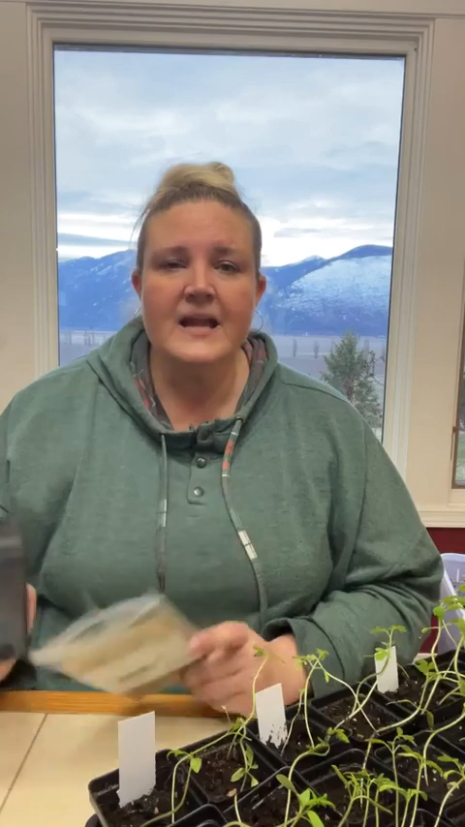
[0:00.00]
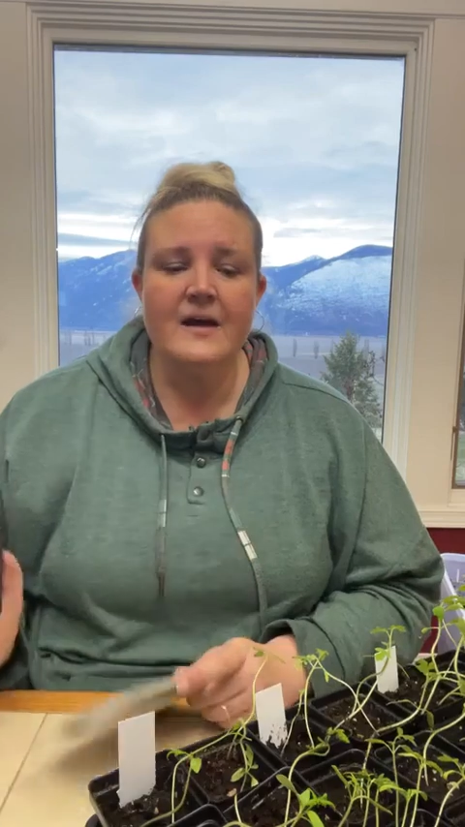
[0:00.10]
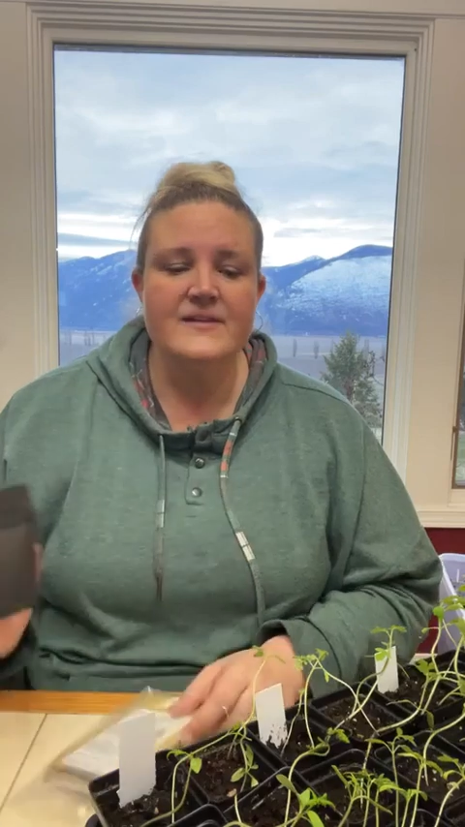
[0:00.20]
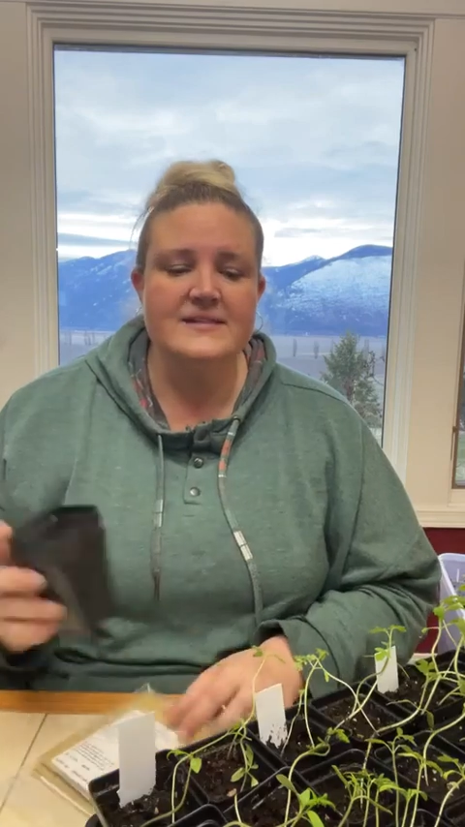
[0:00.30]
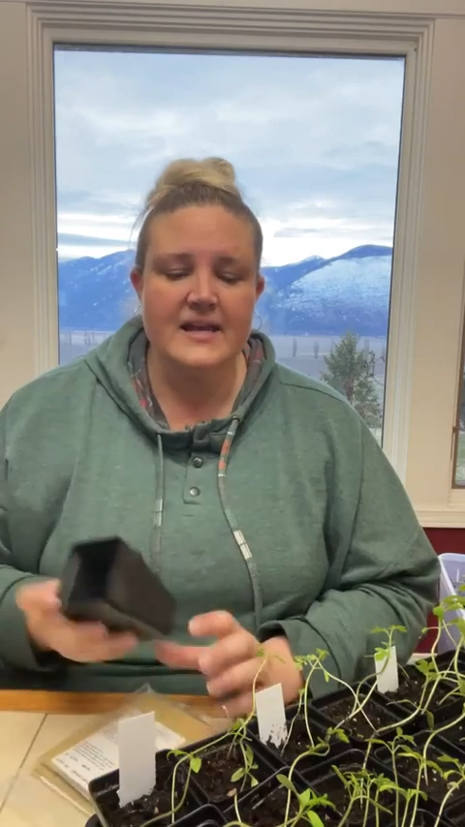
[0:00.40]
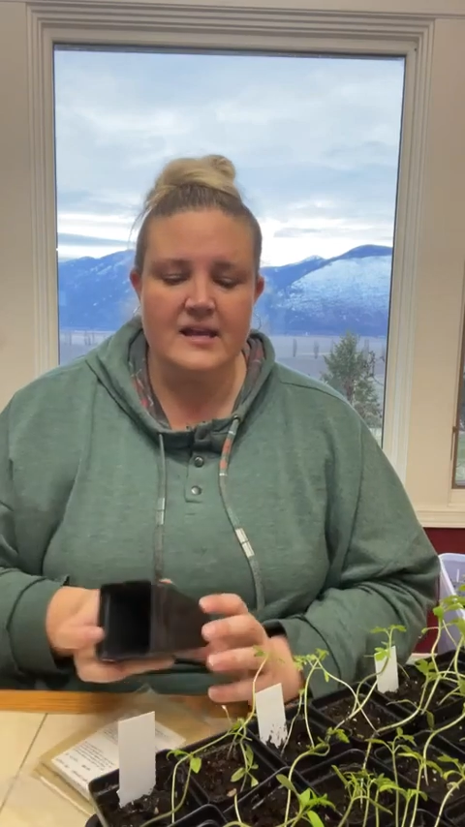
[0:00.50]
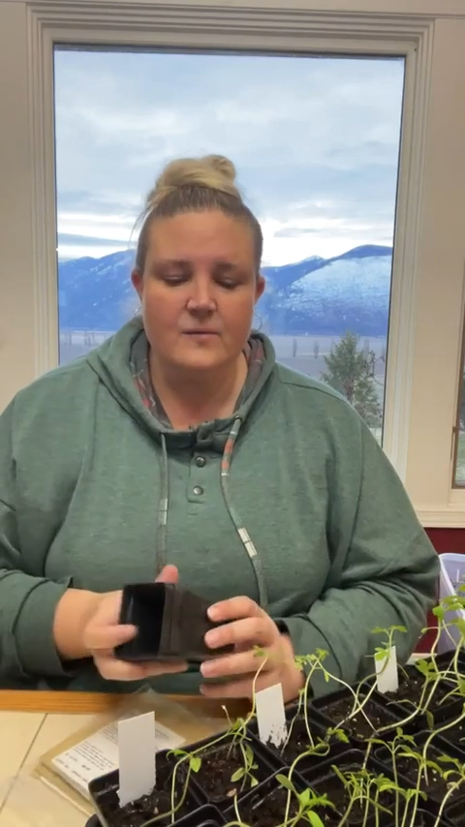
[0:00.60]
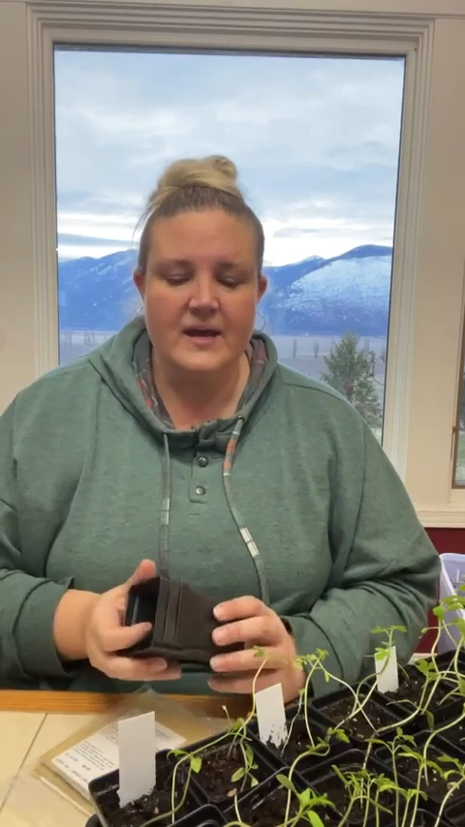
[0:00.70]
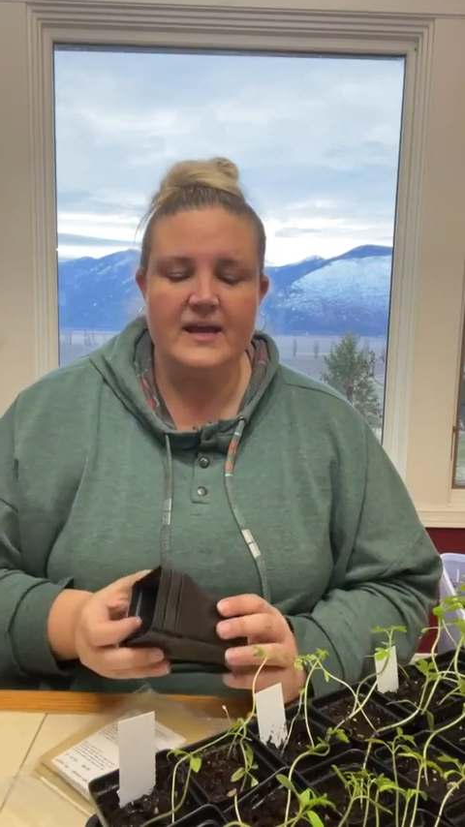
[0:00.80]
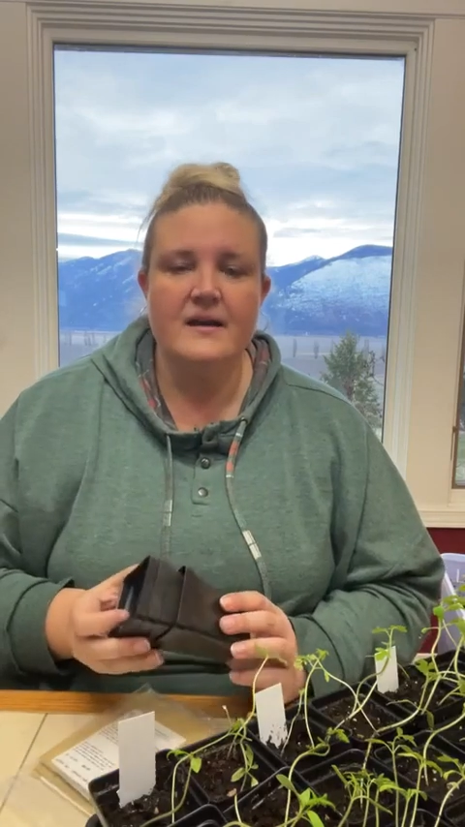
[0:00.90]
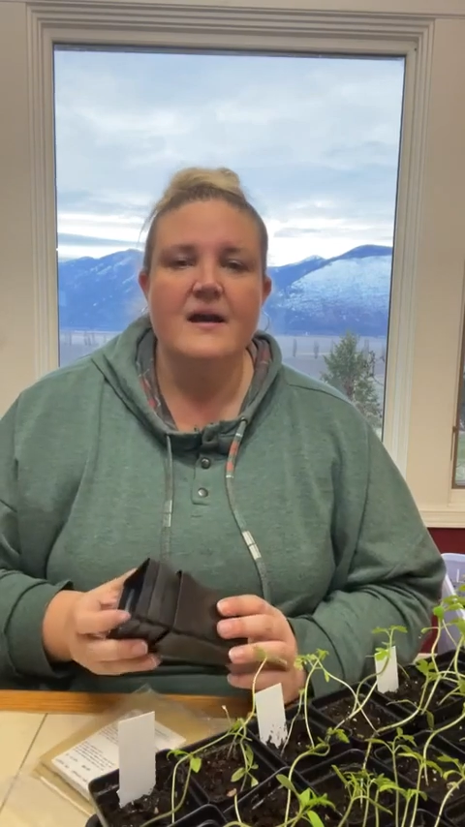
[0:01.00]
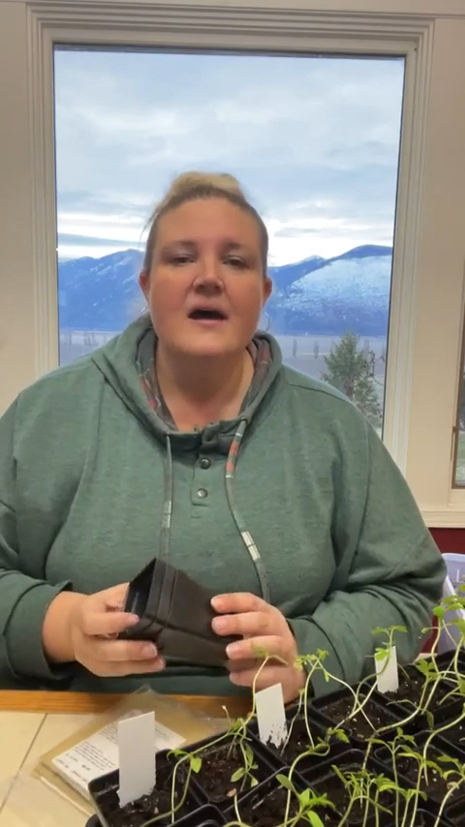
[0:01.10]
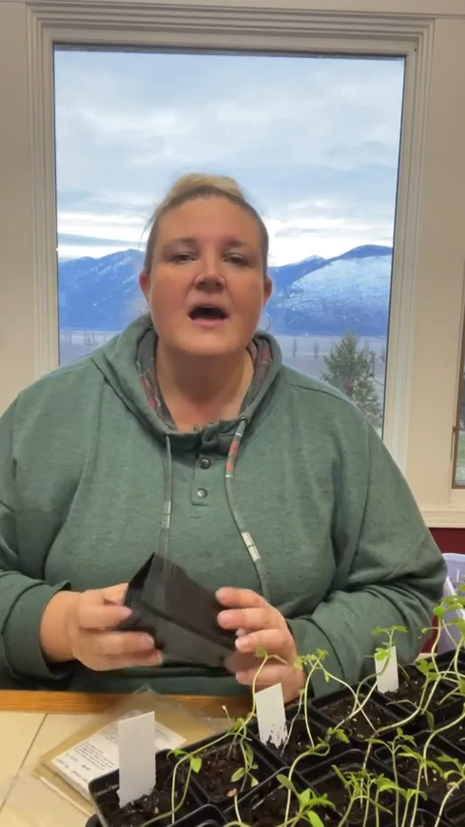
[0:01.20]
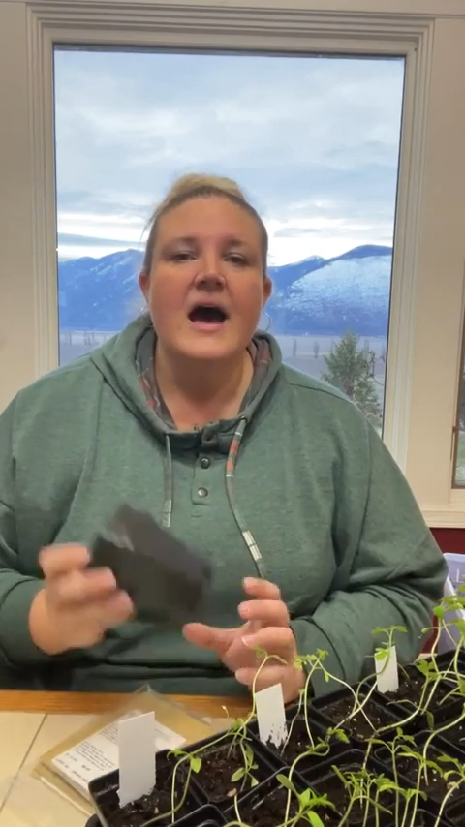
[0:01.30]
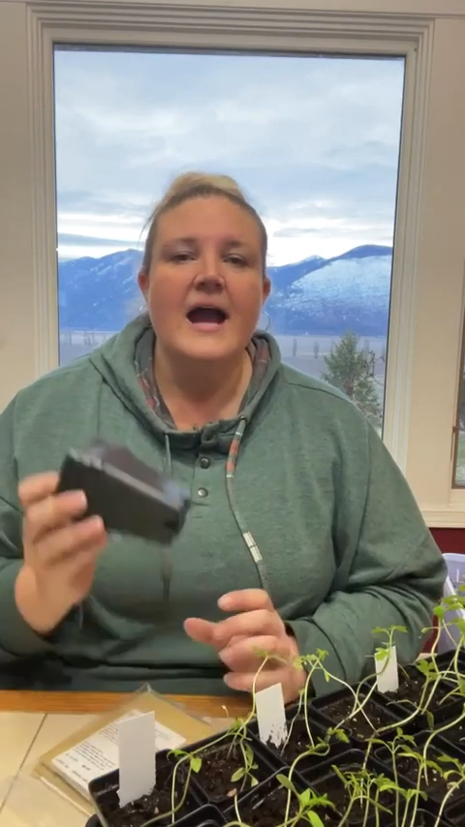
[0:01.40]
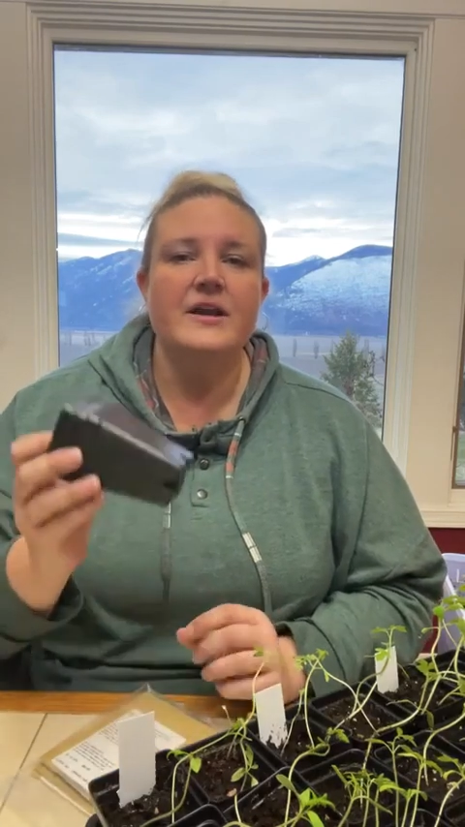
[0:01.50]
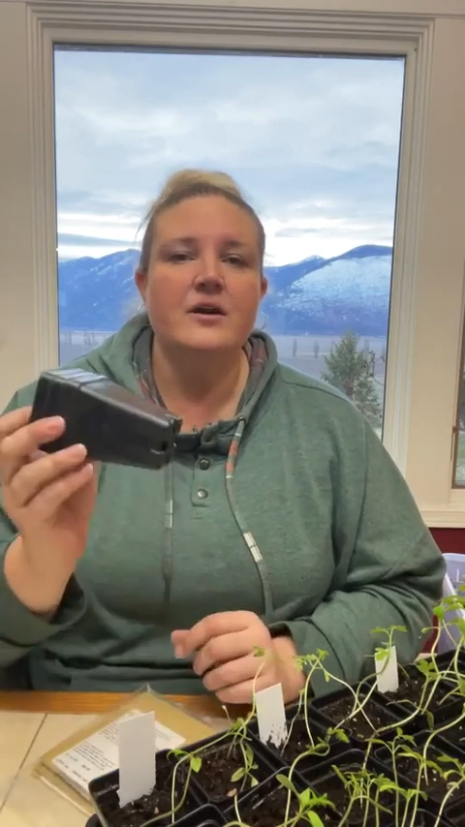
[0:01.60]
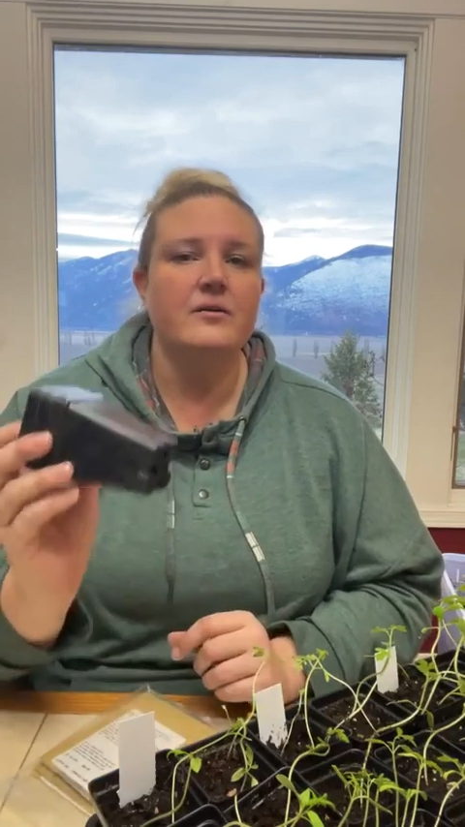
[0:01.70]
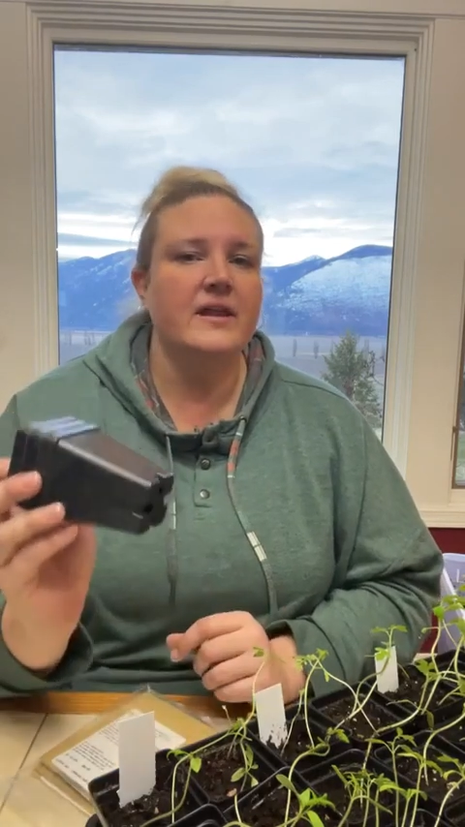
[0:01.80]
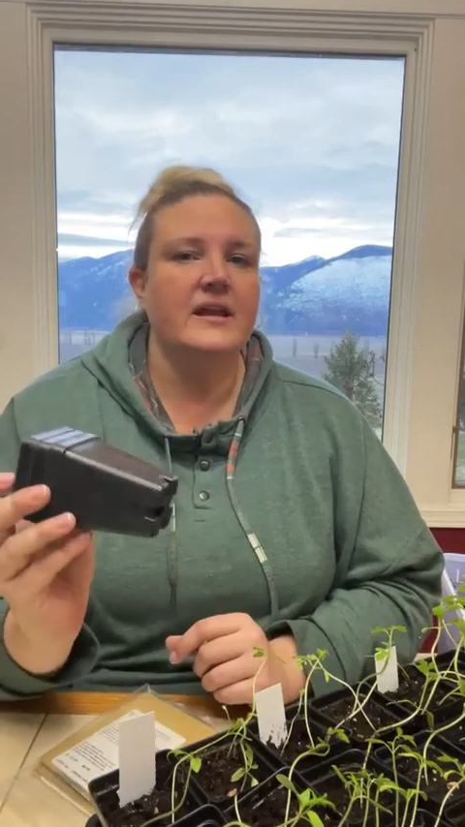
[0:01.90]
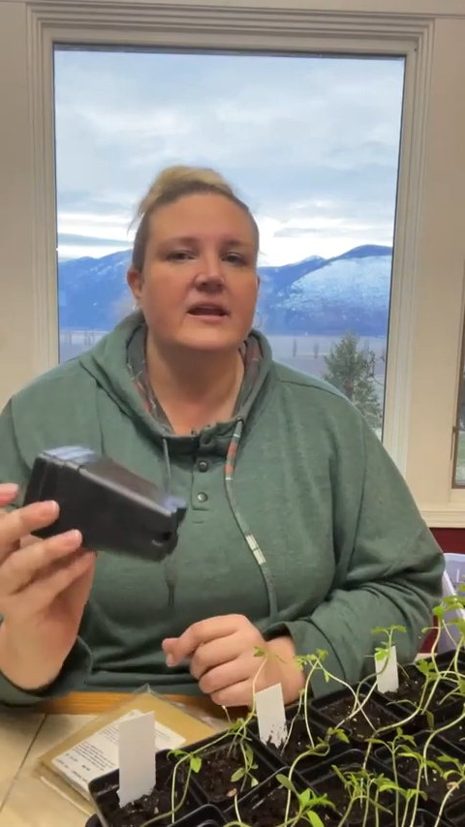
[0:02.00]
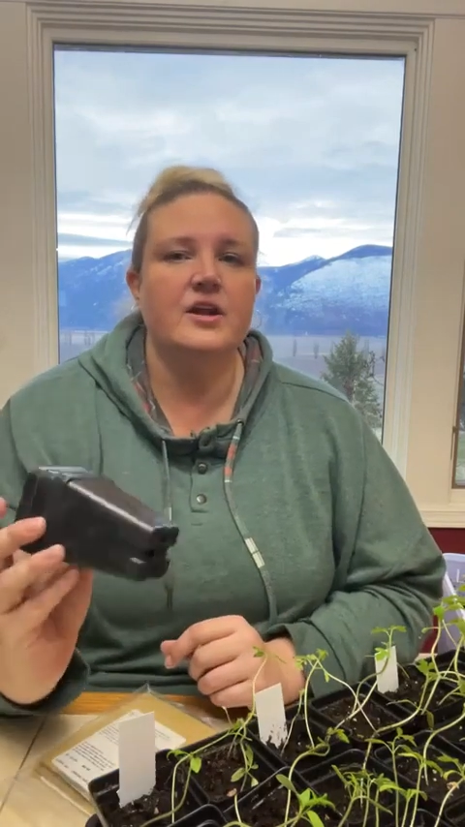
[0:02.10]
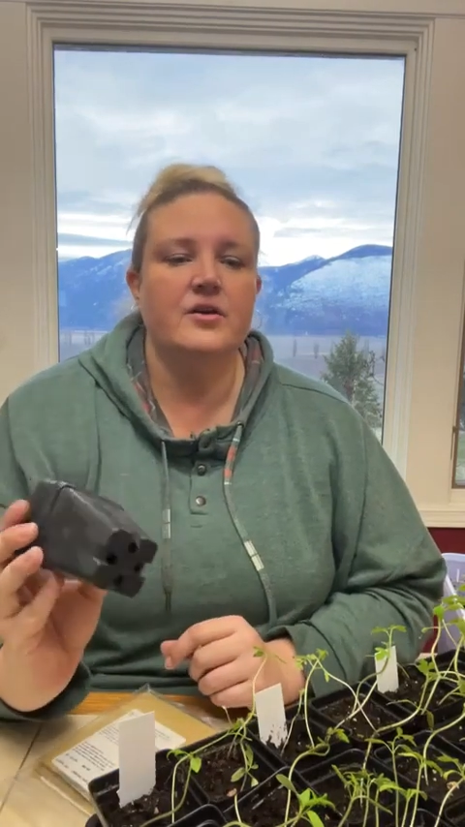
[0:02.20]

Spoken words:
Now, the second one, I know that,